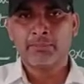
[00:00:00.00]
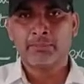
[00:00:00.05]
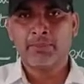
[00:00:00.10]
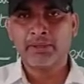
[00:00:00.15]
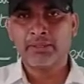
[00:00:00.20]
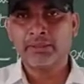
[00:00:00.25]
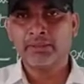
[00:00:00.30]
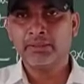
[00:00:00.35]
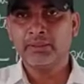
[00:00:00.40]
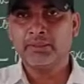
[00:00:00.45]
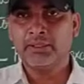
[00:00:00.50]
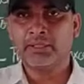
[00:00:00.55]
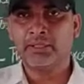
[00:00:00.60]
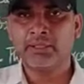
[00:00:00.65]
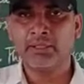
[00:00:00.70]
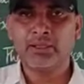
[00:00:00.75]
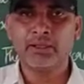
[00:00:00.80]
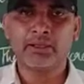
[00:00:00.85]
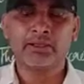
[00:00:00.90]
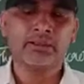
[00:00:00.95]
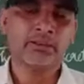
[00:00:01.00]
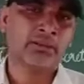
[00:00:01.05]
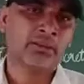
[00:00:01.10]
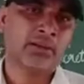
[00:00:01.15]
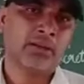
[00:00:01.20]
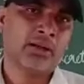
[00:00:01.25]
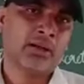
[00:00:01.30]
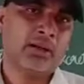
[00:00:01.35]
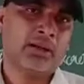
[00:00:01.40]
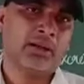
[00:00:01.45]
But
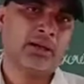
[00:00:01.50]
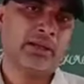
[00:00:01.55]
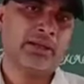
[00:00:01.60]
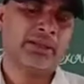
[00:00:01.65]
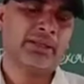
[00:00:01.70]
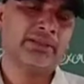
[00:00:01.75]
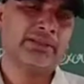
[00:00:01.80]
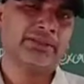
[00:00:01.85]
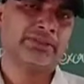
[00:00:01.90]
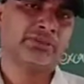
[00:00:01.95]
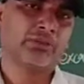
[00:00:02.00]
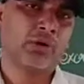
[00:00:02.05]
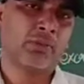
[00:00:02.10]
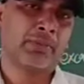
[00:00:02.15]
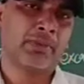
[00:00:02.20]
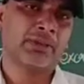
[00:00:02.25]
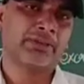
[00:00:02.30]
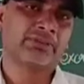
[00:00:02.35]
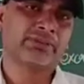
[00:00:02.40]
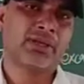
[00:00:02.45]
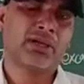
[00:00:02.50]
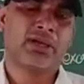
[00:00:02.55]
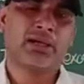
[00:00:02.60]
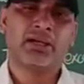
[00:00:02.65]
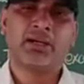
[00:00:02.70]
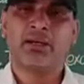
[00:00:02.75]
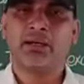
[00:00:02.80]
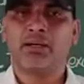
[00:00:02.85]
here in this topic the